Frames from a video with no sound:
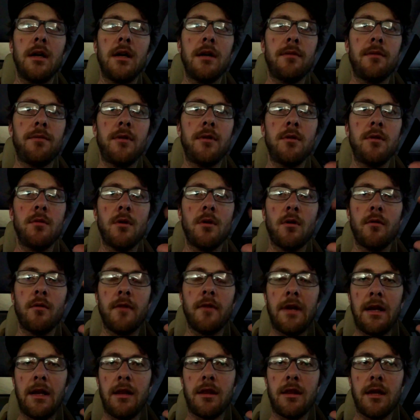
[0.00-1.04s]
if you know of
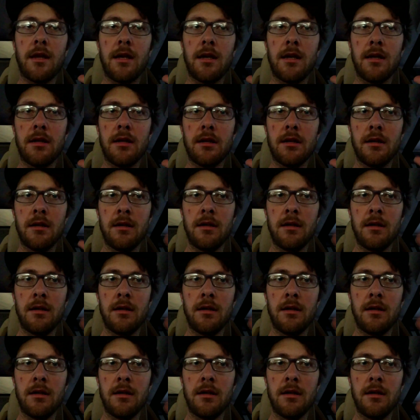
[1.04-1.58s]
anything